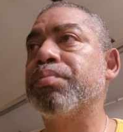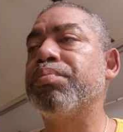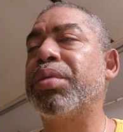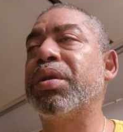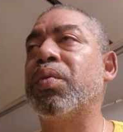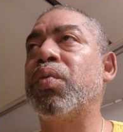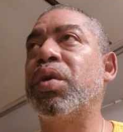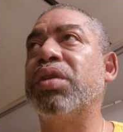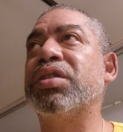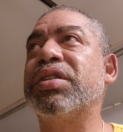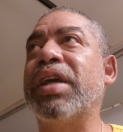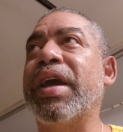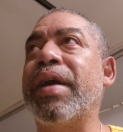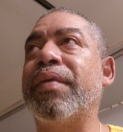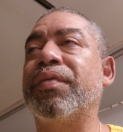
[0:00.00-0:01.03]
But the one
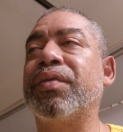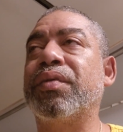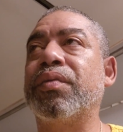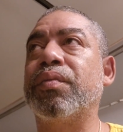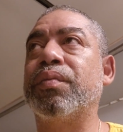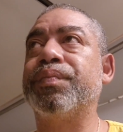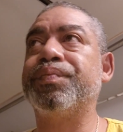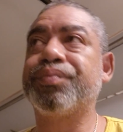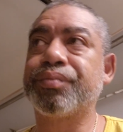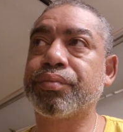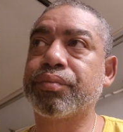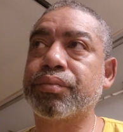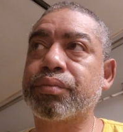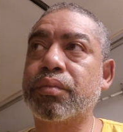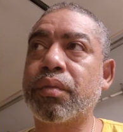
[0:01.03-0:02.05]
sad
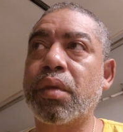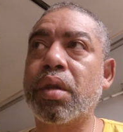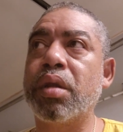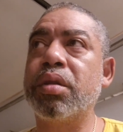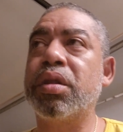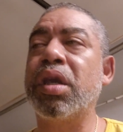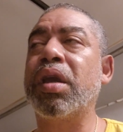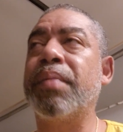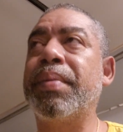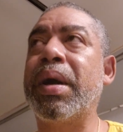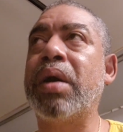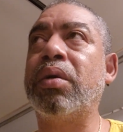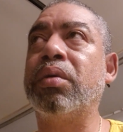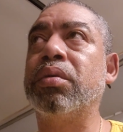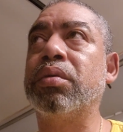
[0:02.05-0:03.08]
thing
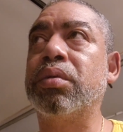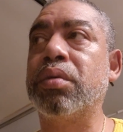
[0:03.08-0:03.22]
about